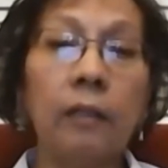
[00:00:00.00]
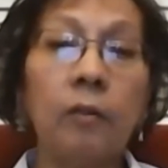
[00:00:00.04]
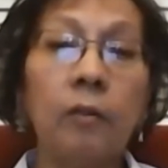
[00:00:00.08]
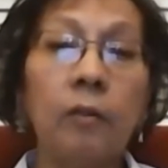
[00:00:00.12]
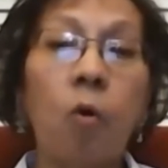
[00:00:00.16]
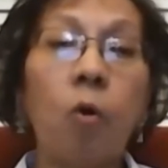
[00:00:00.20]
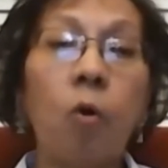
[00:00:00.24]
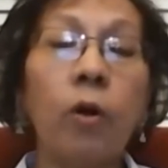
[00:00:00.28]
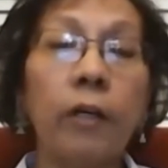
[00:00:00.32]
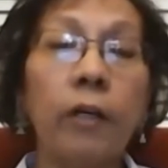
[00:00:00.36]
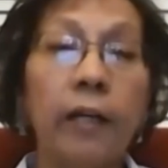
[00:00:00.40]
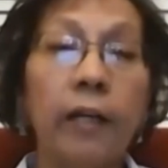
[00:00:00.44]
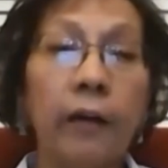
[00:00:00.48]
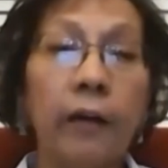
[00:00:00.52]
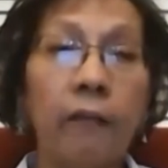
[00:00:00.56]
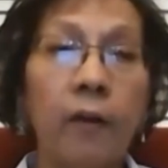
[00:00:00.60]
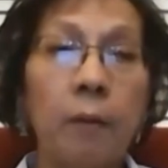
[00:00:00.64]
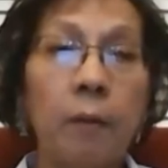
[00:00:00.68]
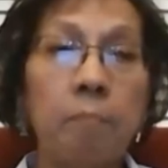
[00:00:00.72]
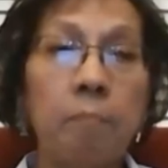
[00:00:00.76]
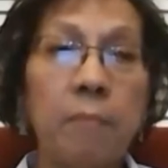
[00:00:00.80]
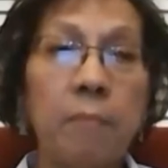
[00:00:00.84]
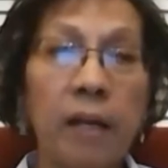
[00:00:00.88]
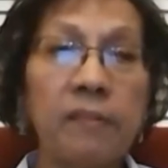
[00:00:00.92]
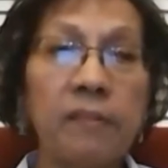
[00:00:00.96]

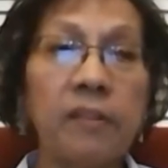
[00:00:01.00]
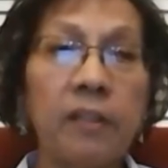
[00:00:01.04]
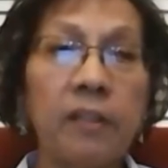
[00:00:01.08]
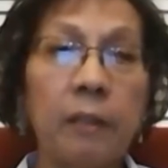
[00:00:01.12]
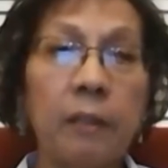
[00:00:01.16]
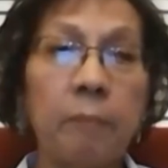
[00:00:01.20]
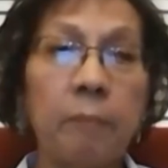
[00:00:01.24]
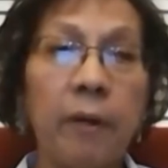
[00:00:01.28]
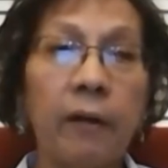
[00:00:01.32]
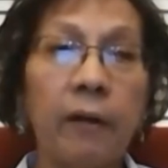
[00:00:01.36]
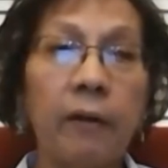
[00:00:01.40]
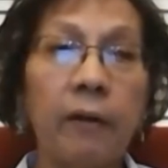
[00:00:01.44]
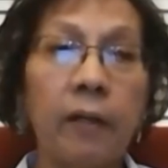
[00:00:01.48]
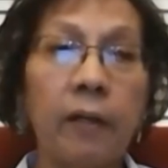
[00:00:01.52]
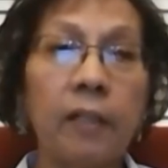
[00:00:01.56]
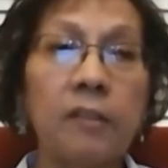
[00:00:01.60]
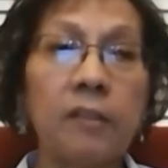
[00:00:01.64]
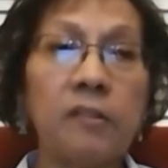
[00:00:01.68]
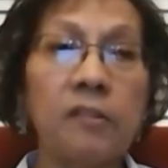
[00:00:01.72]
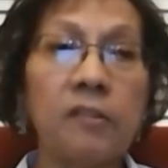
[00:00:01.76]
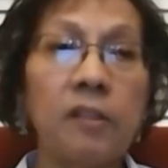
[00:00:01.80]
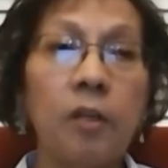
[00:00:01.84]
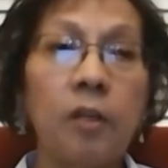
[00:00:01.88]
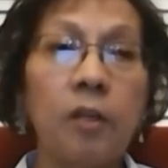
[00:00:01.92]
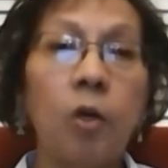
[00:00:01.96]
ordinary Mexican
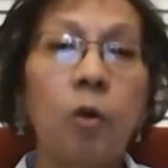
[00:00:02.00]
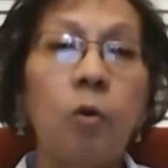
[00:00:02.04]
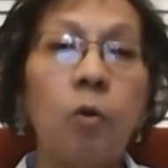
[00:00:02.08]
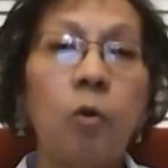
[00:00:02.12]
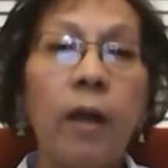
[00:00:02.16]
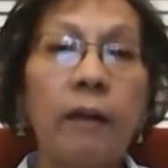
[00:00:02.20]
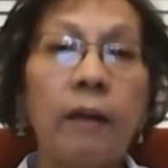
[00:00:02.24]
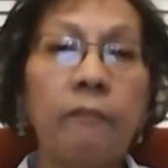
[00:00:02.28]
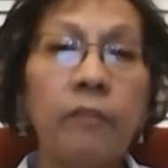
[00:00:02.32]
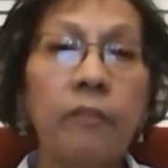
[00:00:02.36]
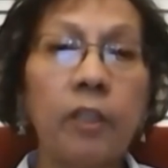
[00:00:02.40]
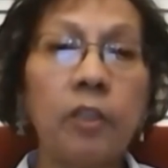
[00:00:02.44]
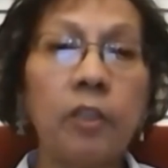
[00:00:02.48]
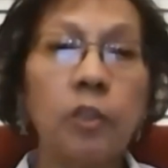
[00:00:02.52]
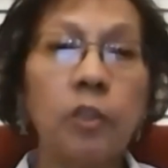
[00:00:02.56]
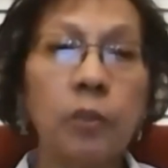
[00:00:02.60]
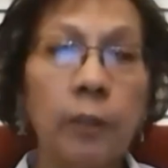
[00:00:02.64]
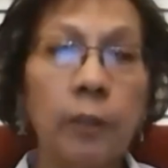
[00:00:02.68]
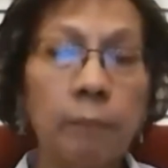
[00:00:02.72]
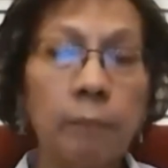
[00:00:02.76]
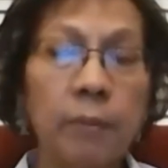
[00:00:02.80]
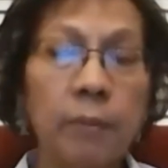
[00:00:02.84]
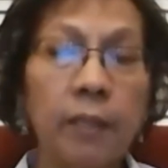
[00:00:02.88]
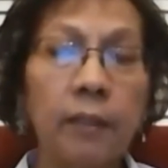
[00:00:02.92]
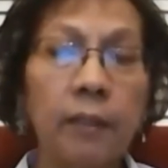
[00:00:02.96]
Americans who have
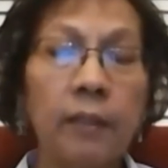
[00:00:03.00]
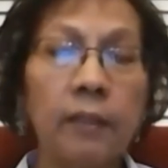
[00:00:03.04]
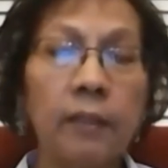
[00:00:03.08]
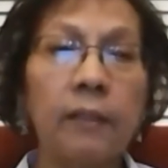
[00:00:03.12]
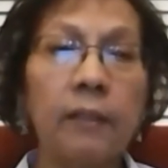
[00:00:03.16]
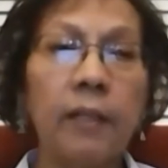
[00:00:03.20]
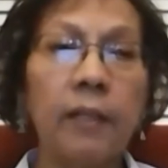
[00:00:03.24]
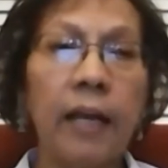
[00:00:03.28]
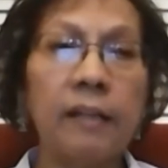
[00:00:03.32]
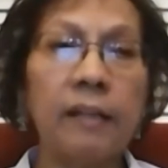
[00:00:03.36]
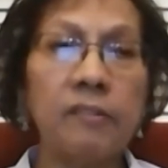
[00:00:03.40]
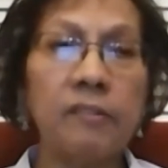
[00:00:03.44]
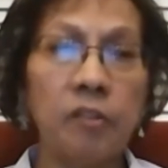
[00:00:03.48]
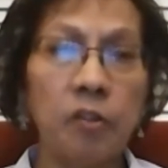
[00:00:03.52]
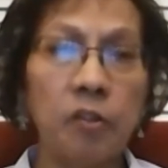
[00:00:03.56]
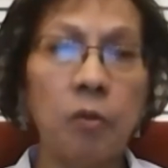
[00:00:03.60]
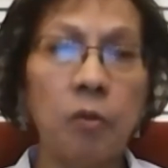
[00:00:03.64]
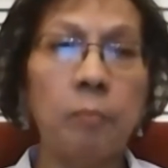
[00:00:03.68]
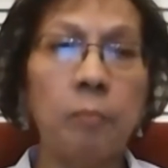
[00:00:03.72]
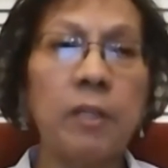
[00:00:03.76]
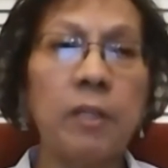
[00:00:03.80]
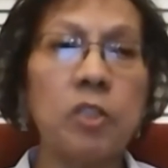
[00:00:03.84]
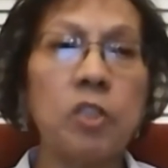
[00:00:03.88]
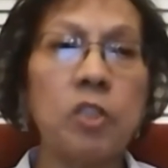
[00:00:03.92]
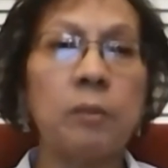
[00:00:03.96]
contributed, as you
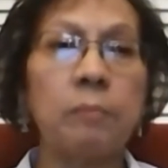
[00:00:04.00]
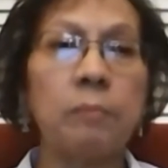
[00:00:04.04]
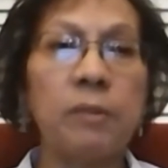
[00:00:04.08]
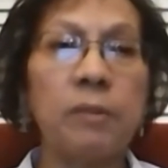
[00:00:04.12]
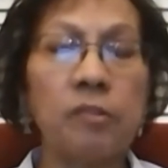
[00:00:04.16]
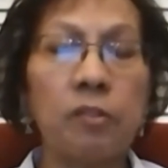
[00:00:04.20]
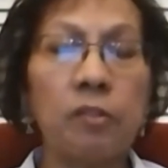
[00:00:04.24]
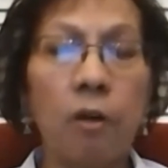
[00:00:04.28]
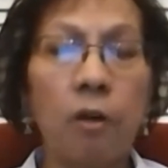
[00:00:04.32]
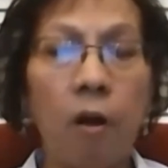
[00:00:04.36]
mentioned, Mr.